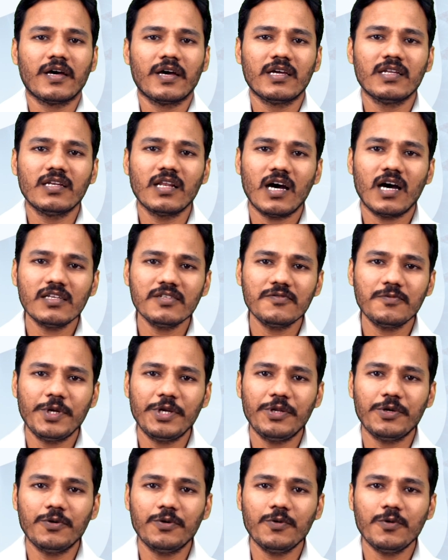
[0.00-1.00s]
In last
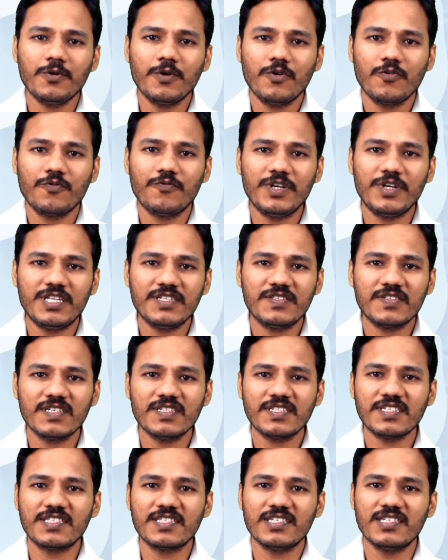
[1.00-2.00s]
video, we
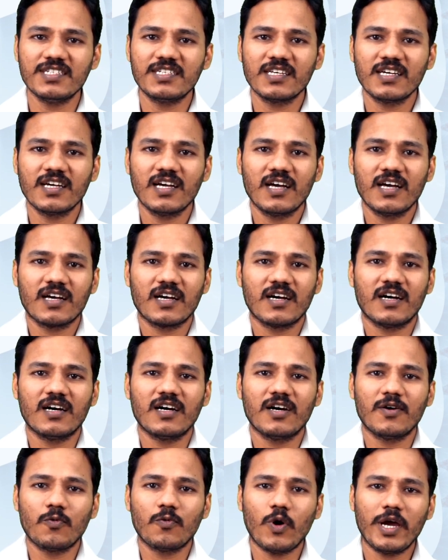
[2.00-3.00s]
discussed that
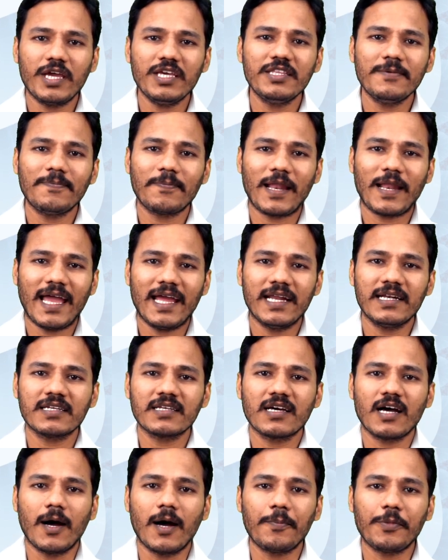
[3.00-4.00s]
why the plant
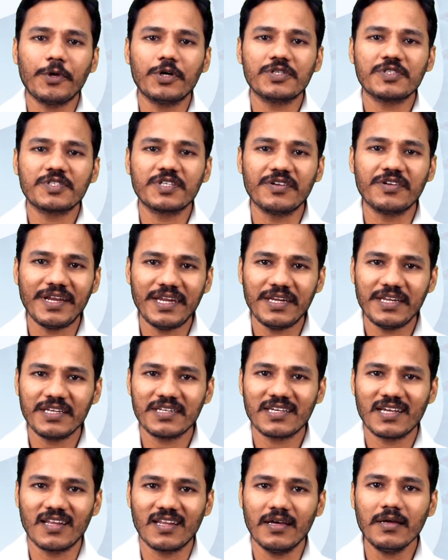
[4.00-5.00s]
appears green in
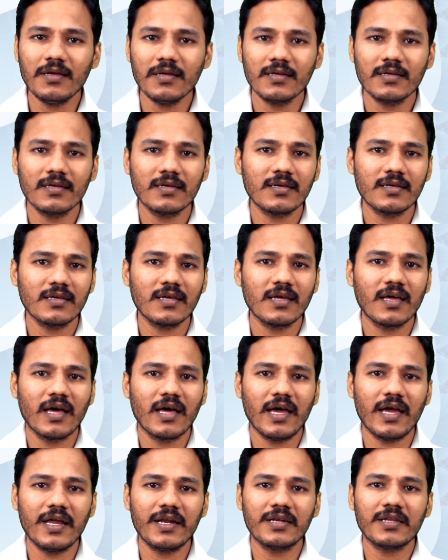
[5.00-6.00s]
color
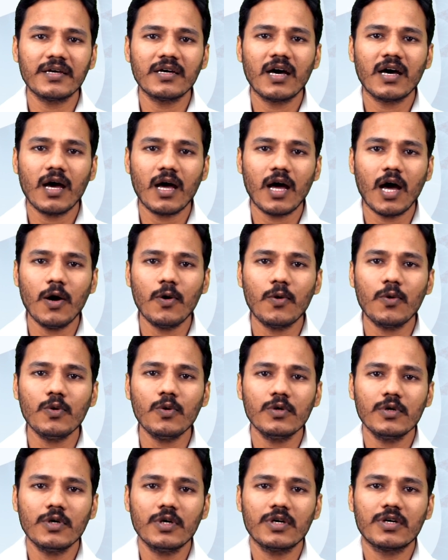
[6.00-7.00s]
and how
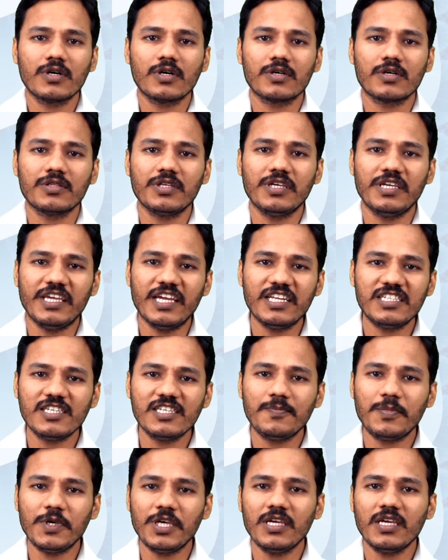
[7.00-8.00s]
the
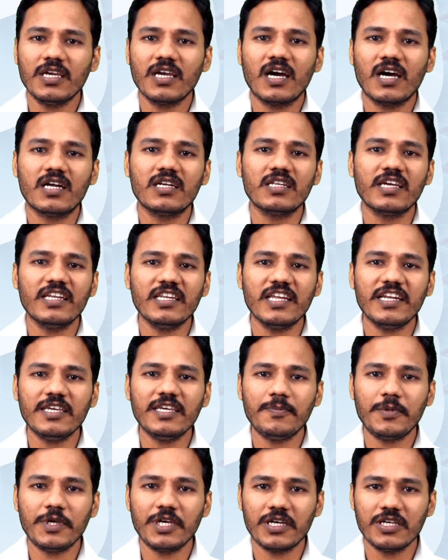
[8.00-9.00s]
ATP and
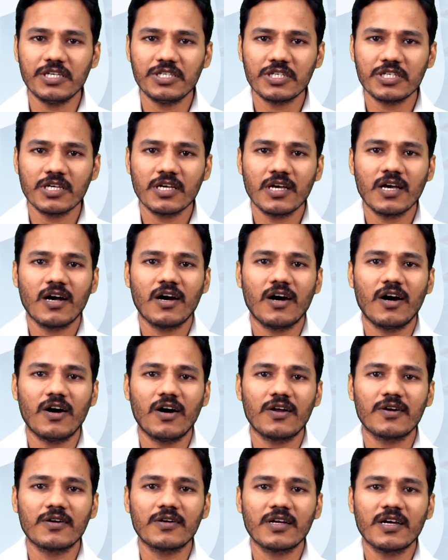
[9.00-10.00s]
NADPH
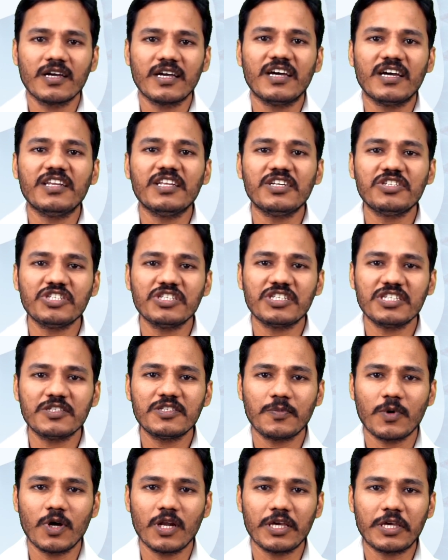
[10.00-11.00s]
are energy
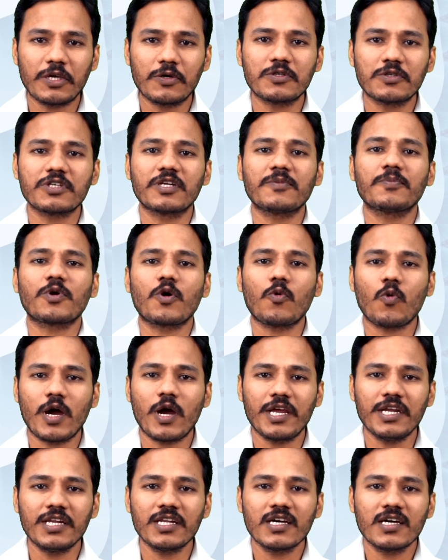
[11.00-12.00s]
rich molecules and
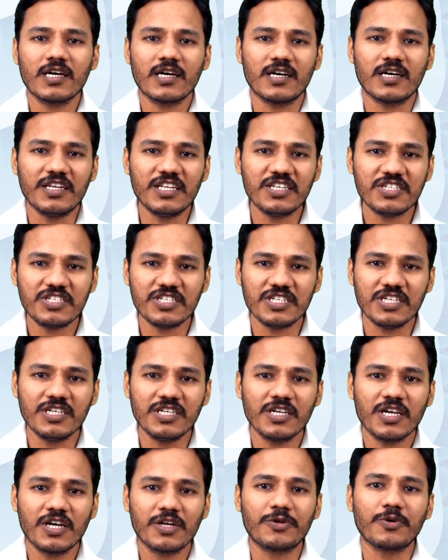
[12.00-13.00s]
provide energy
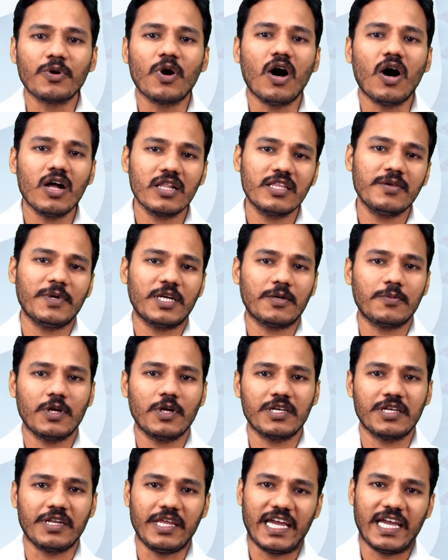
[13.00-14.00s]
to all the
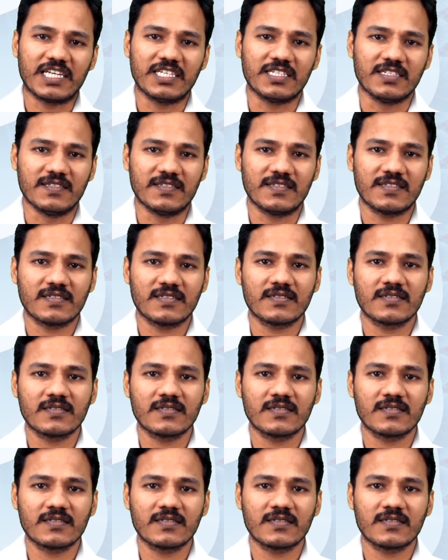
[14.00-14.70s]
metabolic reactions.